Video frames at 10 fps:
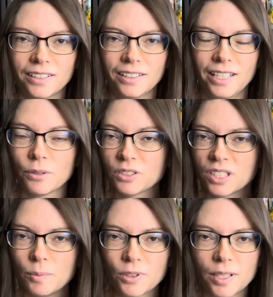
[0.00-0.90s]
Now,
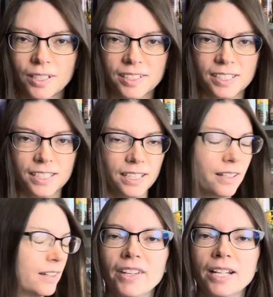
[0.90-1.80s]
simultaneously,
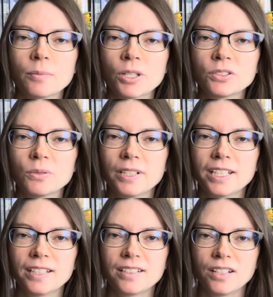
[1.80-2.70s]
I am also
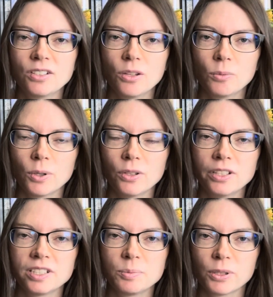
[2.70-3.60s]
reading Dead to the World.
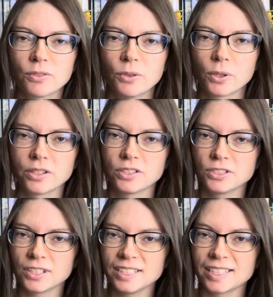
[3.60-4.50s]
It's book 4 in the
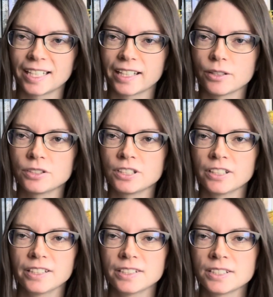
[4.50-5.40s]
Sookie Stackhouse
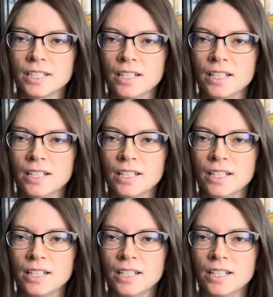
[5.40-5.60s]
series.